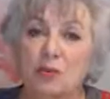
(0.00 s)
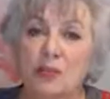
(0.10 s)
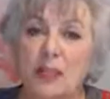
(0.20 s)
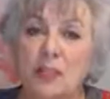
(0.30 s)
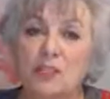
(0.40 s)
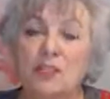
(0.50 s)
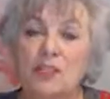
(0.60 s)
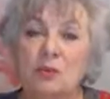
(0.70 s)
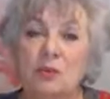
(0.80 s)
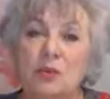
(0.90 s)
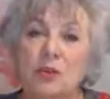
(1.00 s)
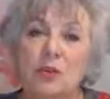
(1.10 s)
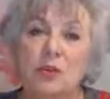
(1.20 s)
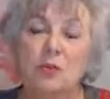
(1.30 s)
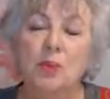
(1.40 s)
relationship and
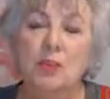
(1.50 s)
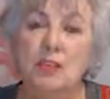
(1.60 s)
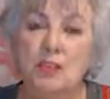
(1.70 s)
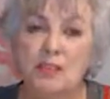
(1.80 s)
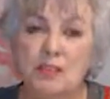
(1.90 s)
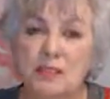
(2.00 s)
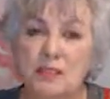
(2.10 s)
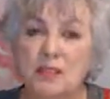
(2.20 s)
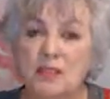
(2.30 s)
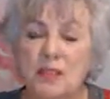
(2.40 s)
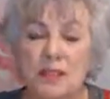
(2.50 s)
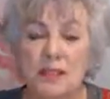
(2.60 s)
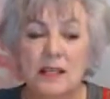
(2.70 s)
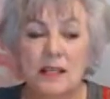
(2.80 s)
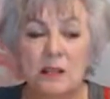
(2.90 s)
good communication skills
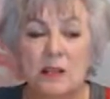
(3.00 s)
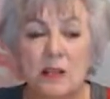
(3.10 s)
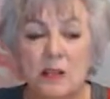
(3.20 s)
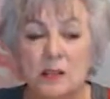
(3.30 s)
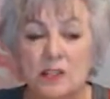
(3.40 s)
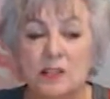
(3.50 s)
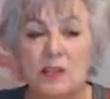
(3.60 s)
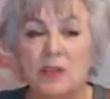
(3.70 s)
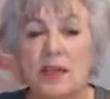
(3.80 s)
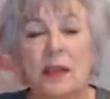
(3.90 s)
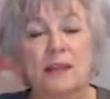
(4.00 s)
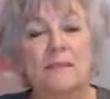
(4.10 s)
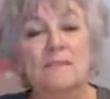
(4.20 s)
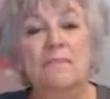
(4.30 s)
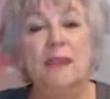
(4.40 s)
to be able to do that.
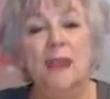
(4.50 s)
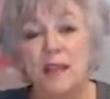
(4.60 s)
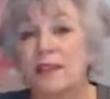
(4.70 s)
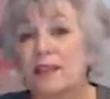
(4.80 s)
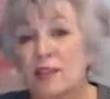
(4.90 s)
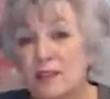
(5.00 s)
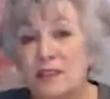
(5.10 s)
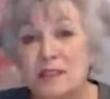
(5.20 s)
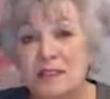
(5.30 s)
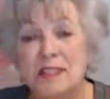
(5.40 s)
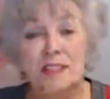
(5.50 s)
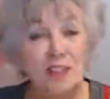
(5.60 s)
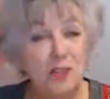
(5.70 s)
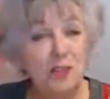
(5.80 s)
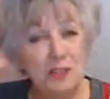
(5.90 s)
And then there's the
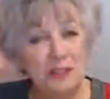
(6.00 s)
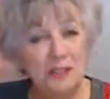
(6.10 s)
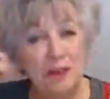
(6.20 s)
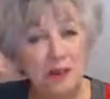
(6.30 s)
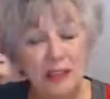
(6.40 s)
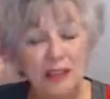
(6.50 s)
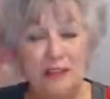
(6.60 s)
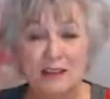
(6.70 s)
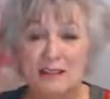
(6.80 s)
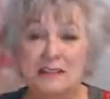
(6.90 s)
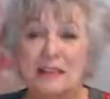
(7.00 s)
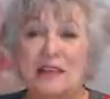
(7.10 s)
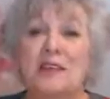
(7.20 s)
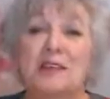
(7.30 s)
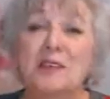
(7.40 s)
60-year-olds, the gray hairs,
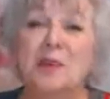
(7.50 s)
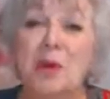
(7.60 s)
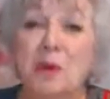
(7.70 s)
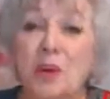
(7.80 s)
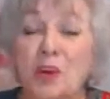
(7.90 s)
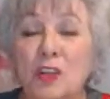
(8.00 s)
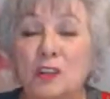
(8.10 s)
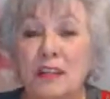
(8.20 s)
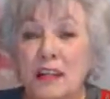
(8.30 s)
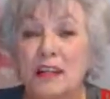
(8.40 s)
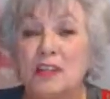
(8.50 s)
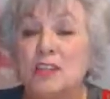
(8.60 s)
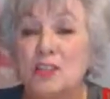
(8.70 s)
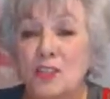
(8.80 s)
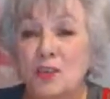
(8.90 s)
what we're called.
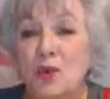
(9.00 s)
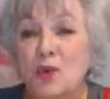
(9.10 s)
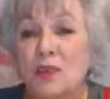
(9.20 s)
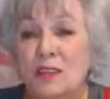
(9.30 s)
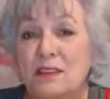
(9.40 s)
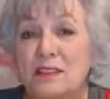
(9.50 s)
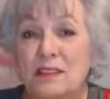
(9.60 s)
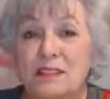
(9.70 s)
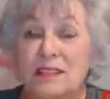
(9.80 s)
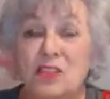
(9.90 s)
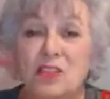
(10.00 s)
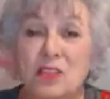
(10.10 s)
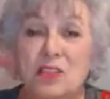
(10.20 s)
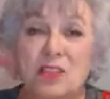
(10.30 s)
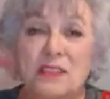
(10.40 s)
Do you know that the
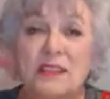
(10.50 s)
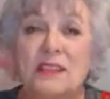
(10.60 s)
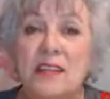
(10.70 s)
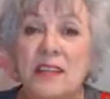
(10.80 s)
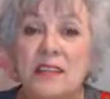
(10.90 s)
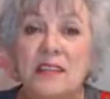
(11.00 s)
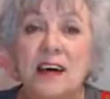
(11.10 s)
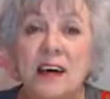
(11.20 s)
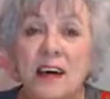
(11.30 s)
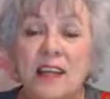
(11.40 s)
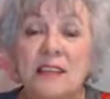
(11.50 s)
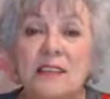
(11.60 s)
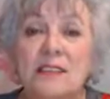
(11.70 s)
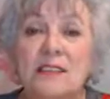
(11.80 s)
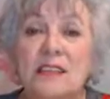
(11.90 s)
60-year-olds is the
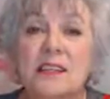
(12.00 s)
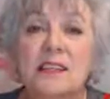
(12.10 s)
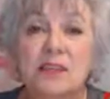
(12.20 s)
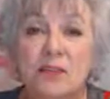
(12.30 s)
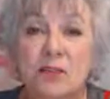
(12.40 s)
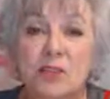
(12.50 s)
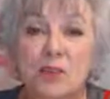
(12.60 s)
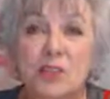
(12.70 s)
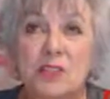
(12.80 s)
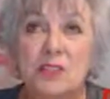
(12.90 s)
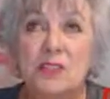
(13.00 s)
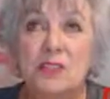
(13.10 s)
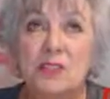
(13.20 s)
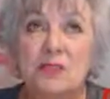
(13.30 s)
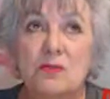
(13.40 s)
highest
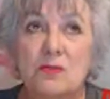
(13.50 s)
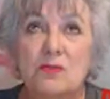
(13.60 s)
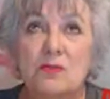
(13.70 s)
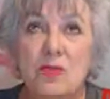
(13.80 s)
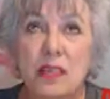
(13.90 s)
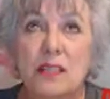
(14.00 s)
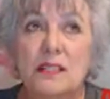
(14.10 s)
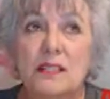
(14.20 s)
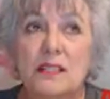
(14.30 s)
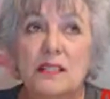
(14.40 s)
divorce rate